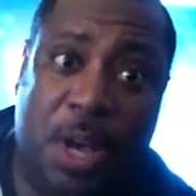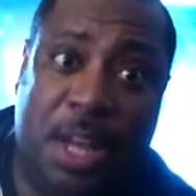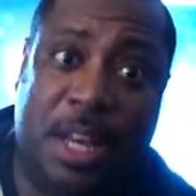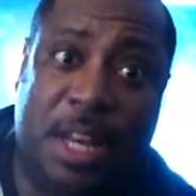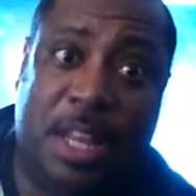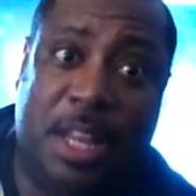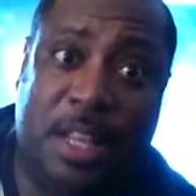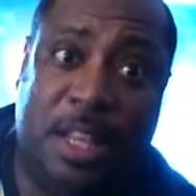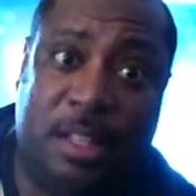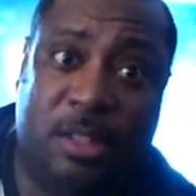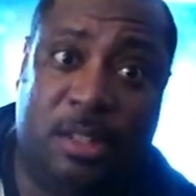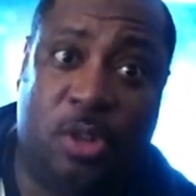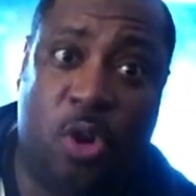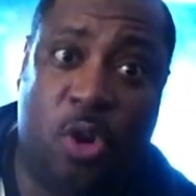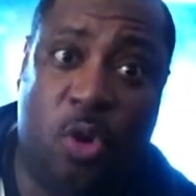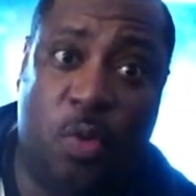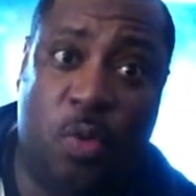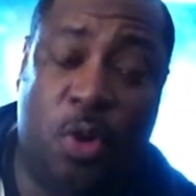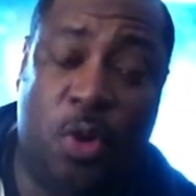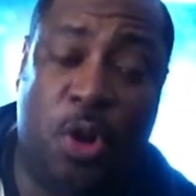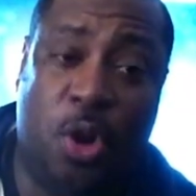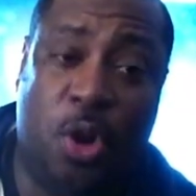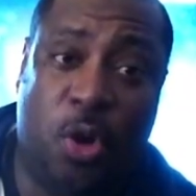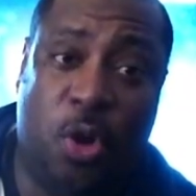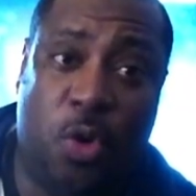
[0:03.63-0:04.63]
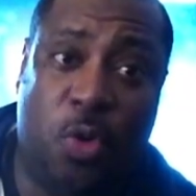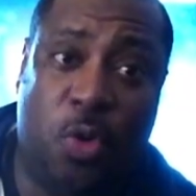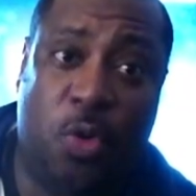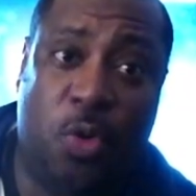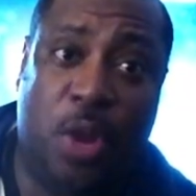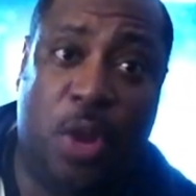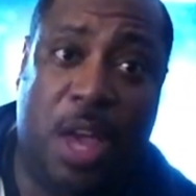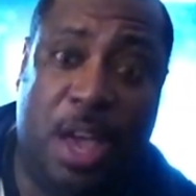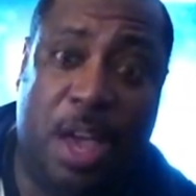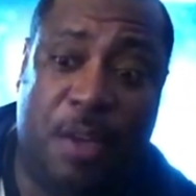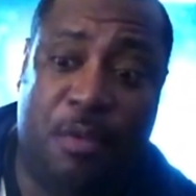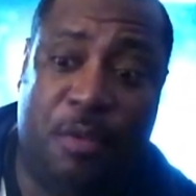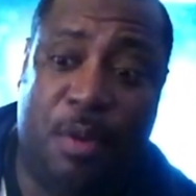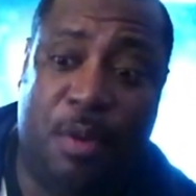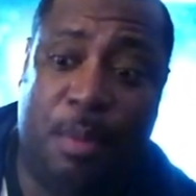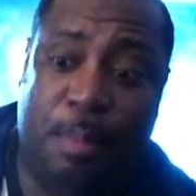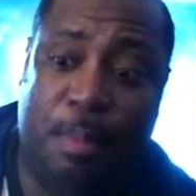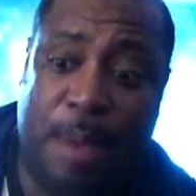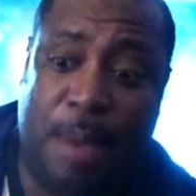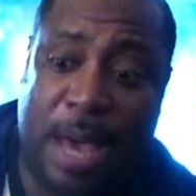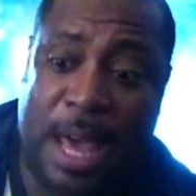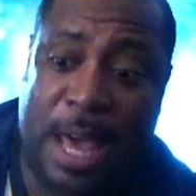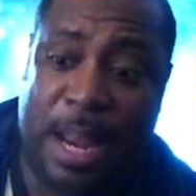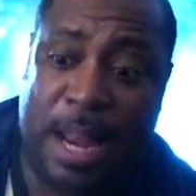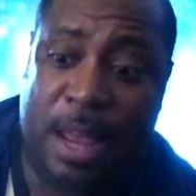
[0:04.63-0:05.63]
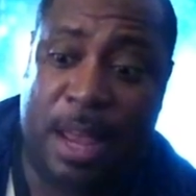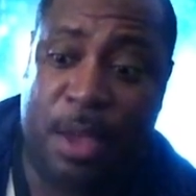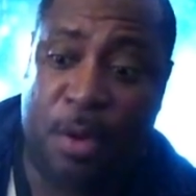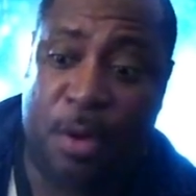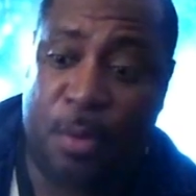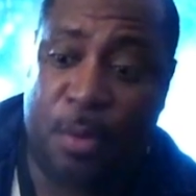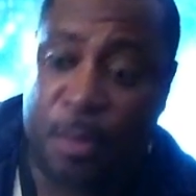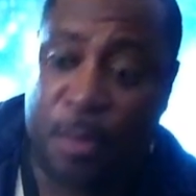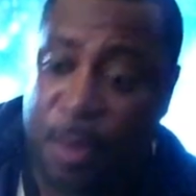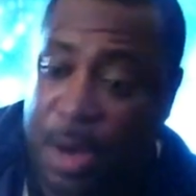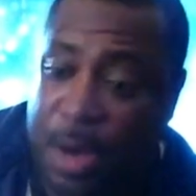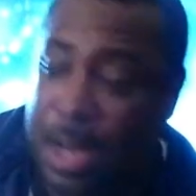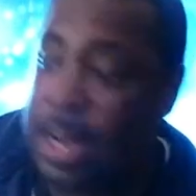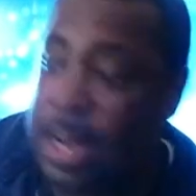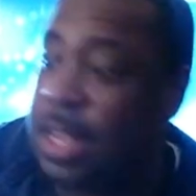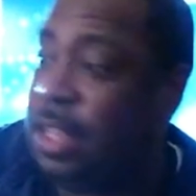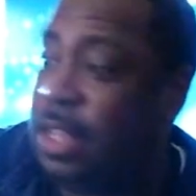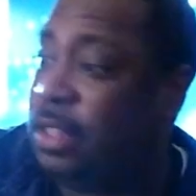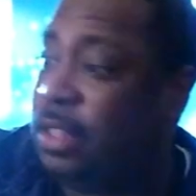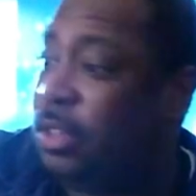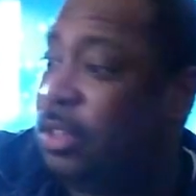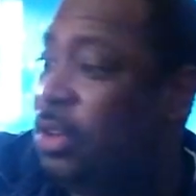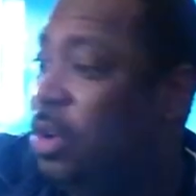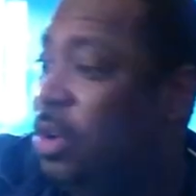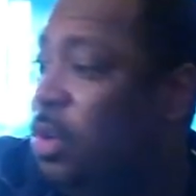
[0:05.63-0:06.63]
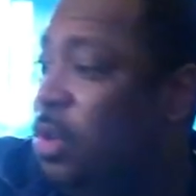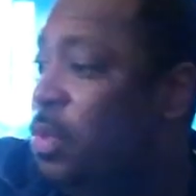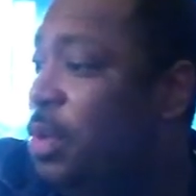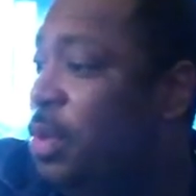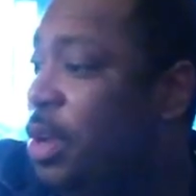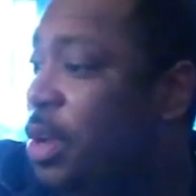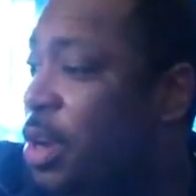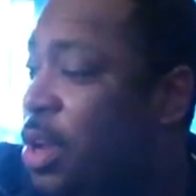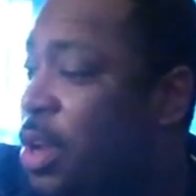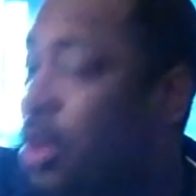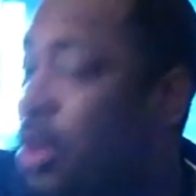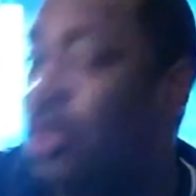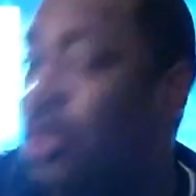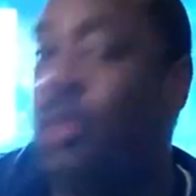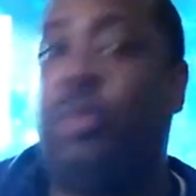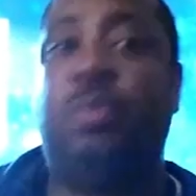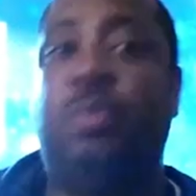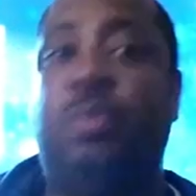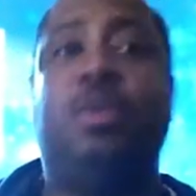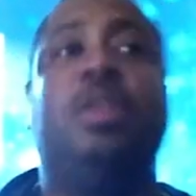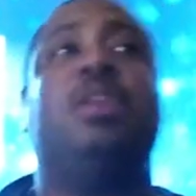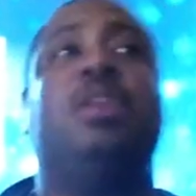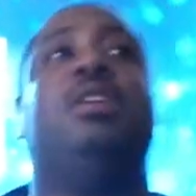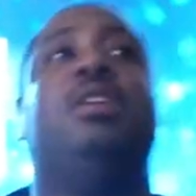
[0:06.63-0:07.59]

What is going on, everybody? What is going on?